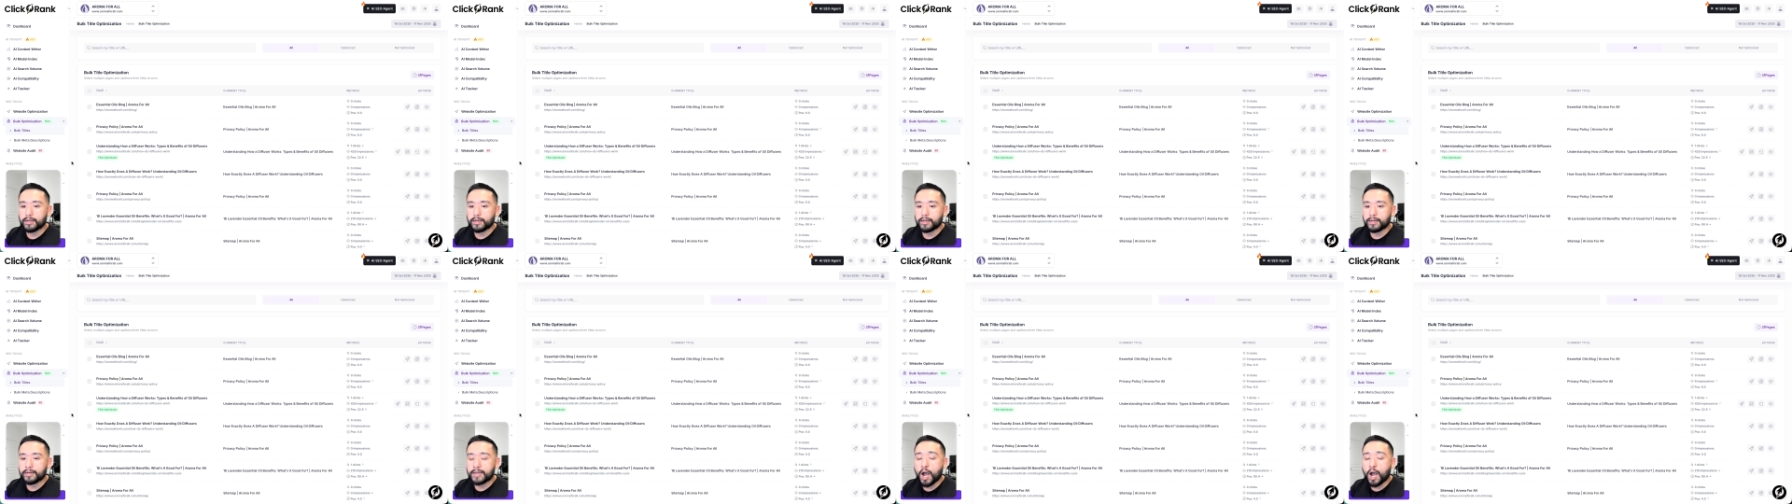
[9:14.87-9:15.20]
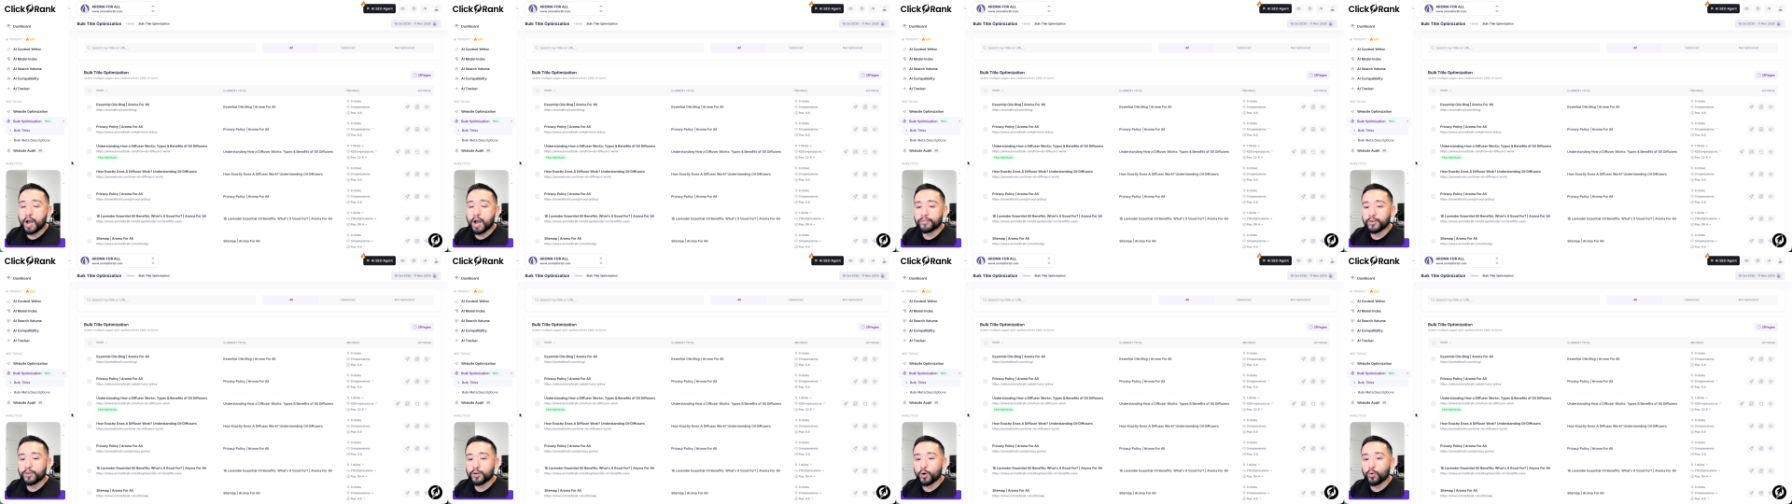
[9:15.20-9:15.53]
Now, if
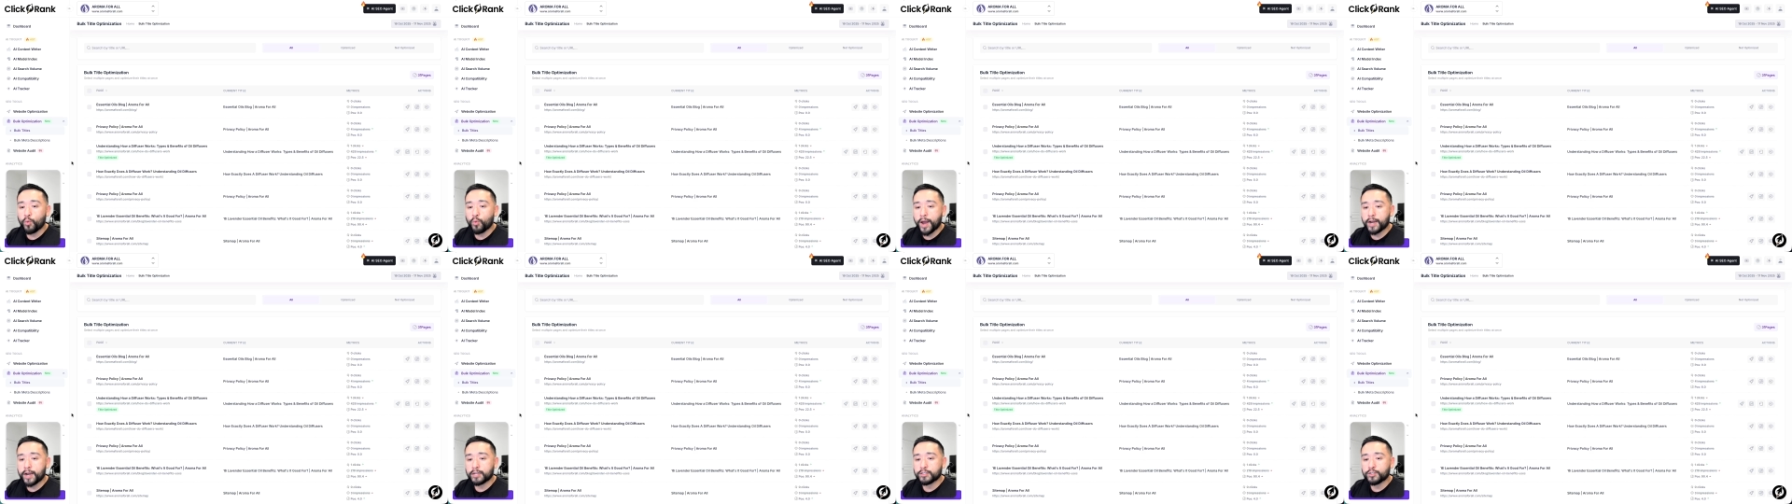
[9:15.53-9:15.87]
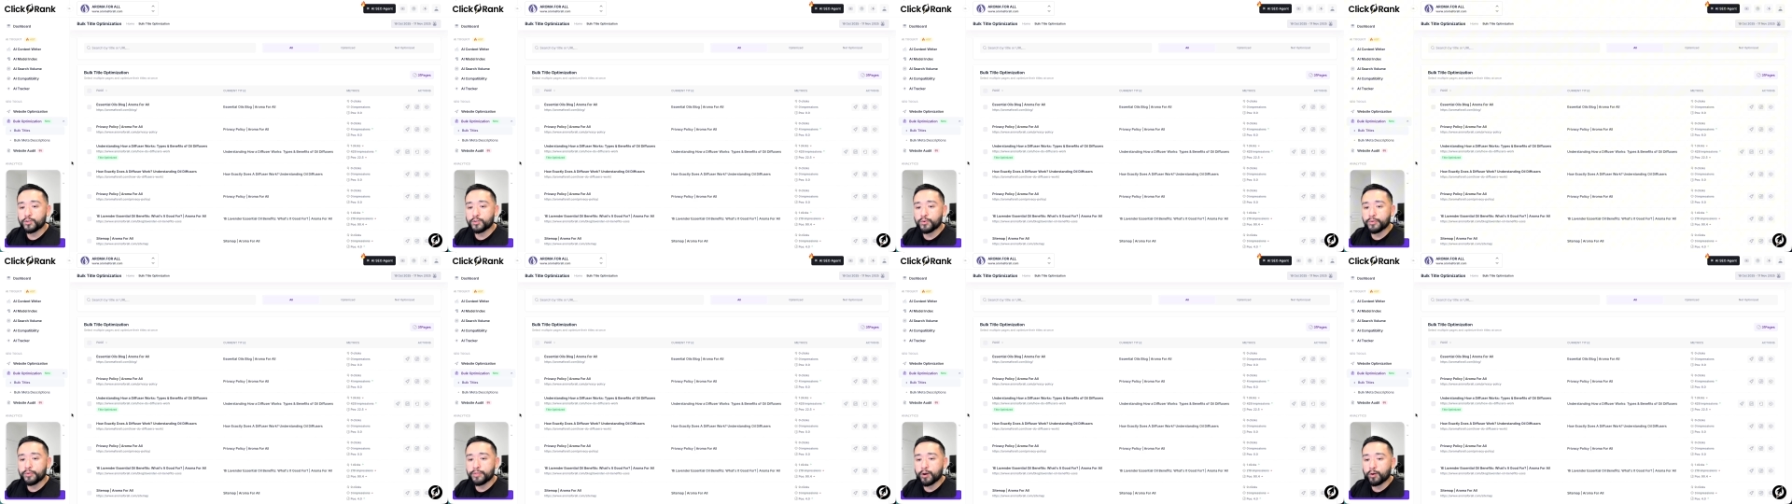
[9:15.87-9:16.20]
you don't want to
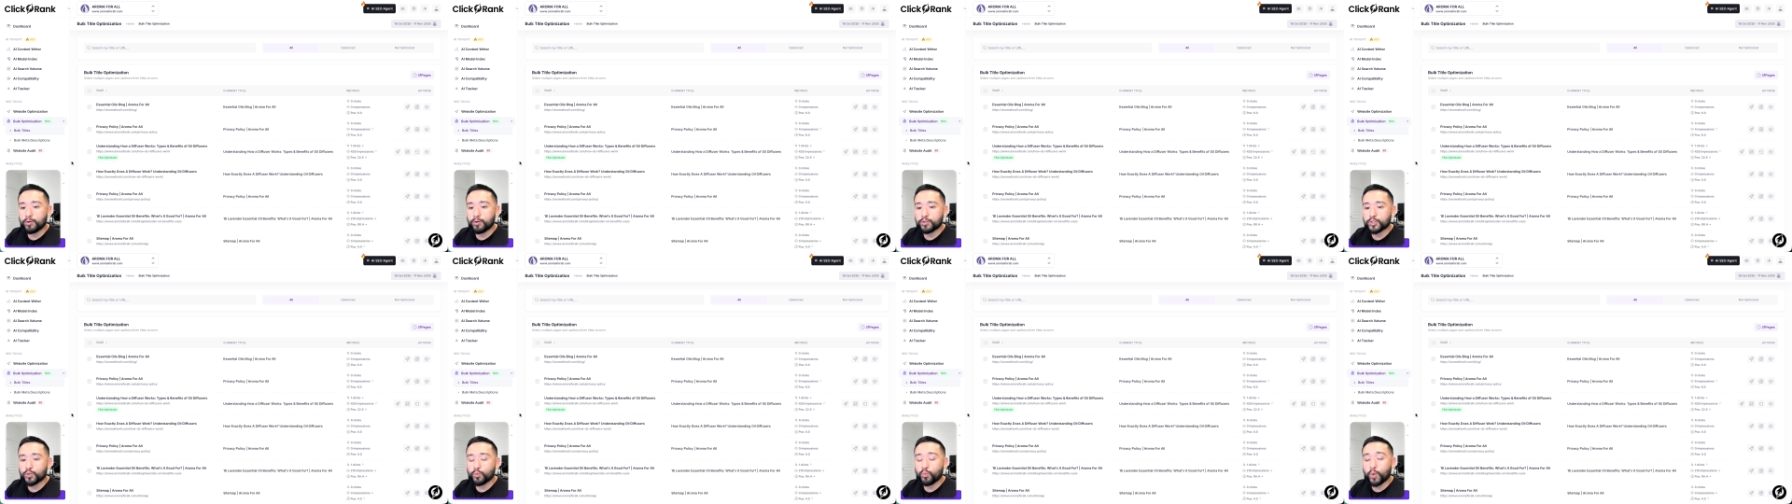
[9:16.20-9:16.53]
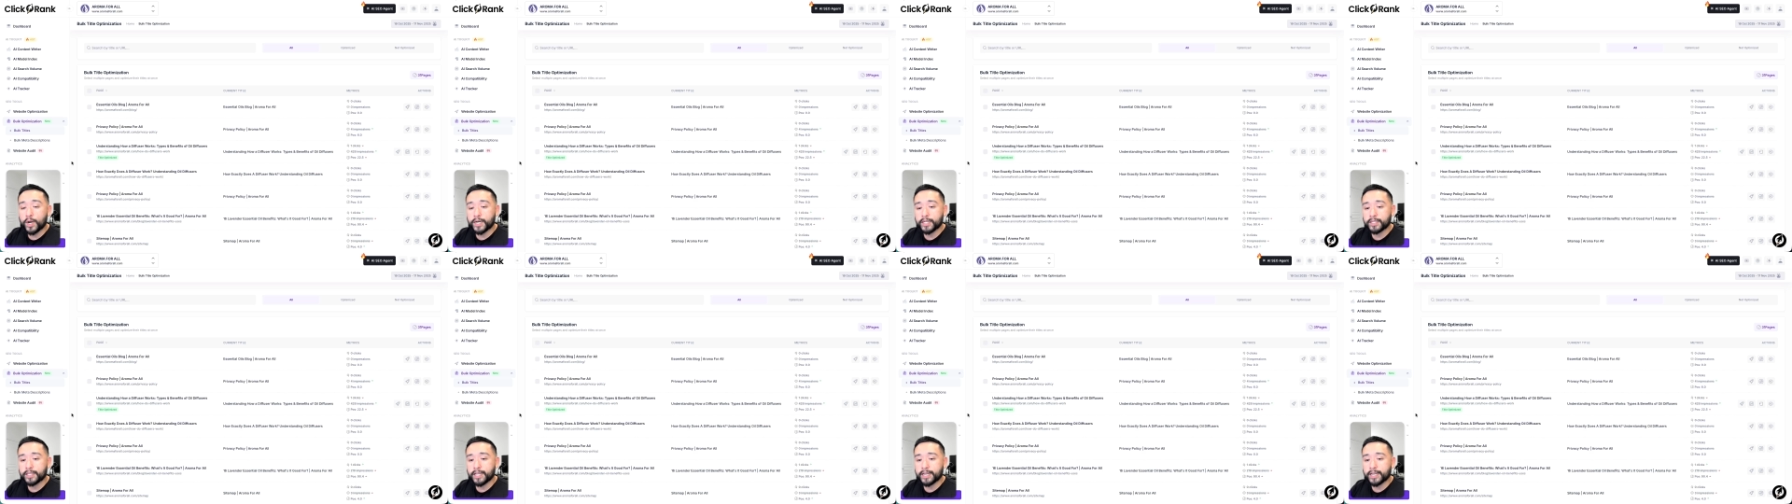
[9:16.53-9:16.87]
do those
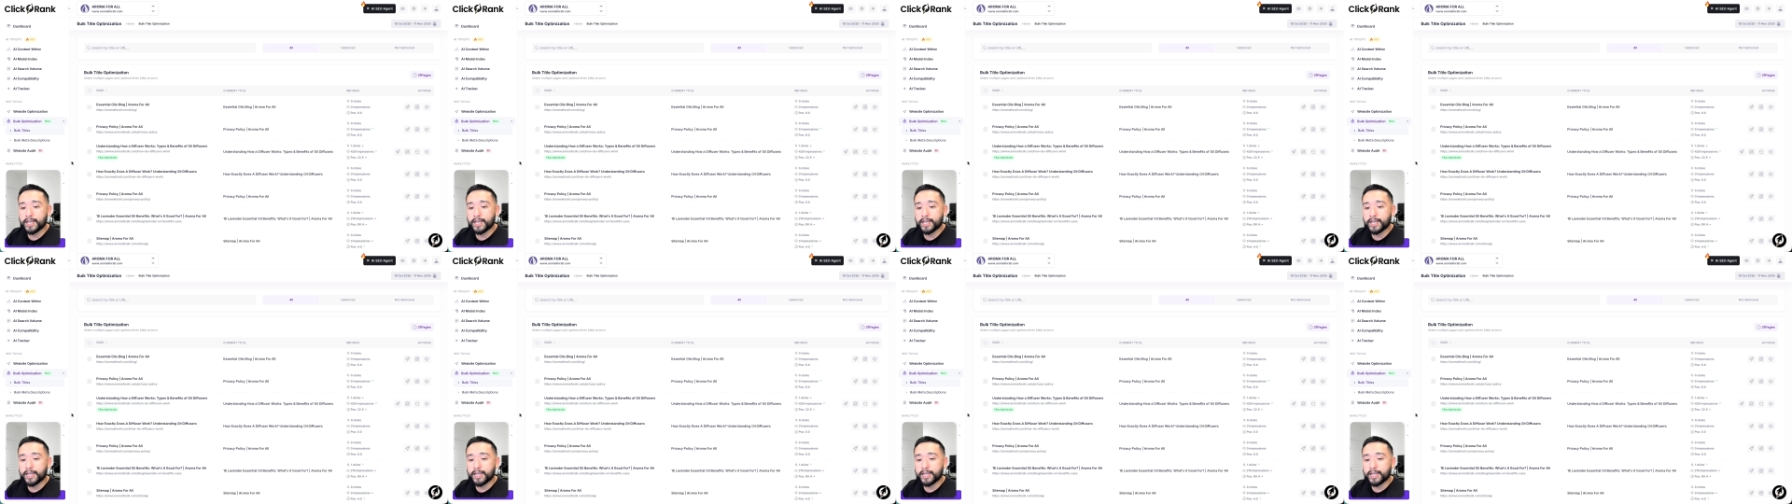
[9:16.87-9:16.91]
one-click